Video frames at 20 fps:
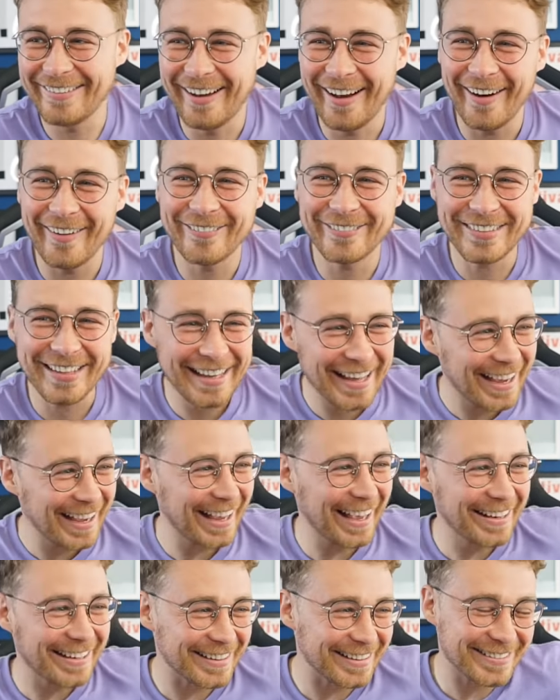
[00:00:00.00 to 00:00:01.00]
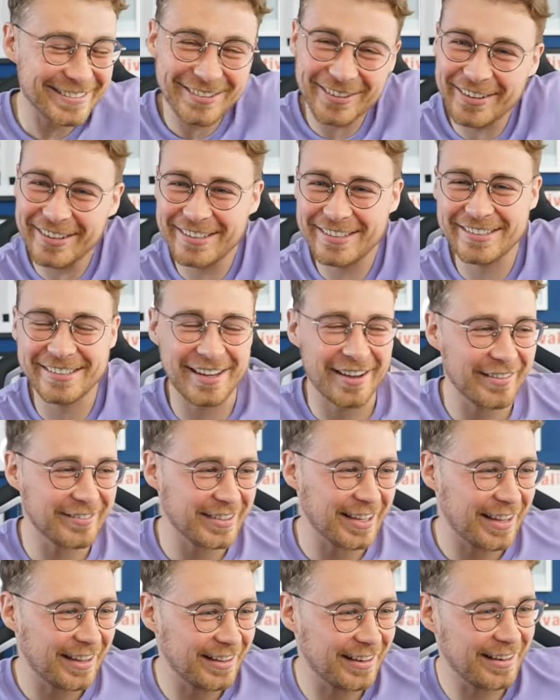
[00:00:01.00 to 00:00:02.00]
After that header, surely deserves
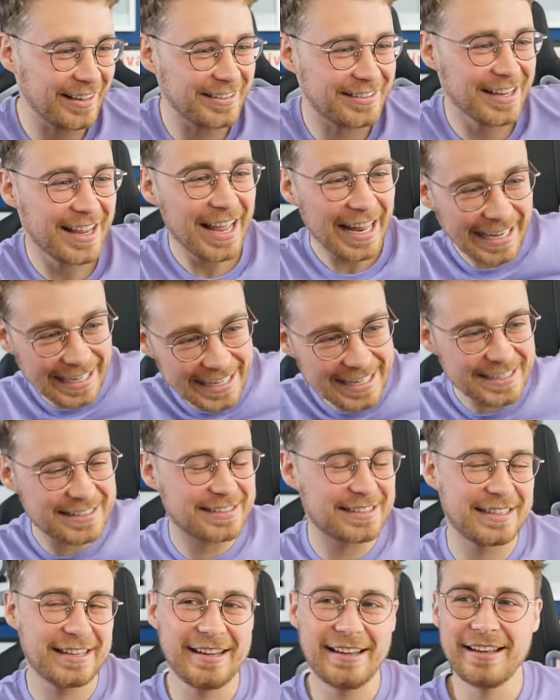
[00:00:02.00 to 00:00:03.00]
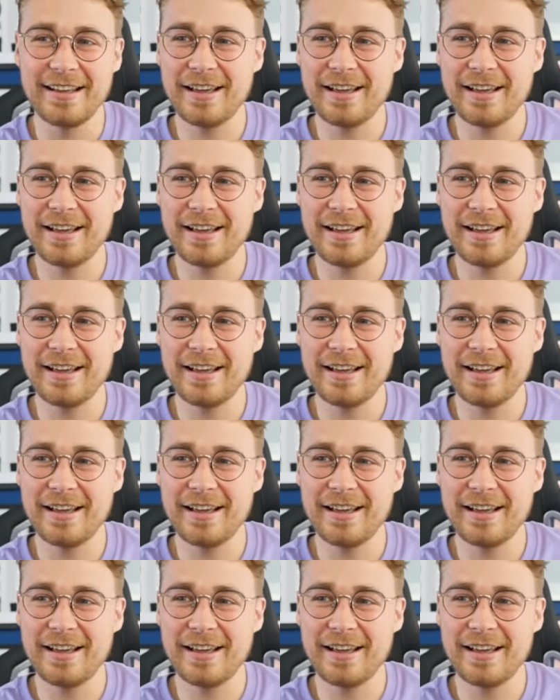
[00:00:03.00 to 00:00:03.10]
that, at least